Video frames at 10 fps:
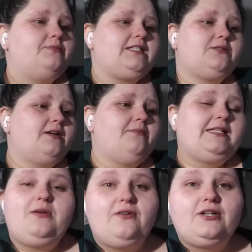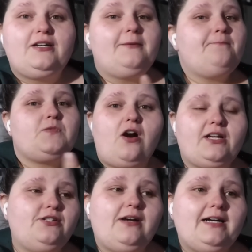this is what makes me feel good
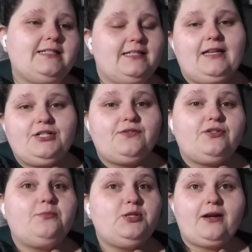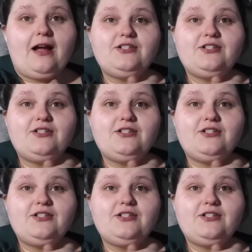talking to you guys. And I just feel so much better.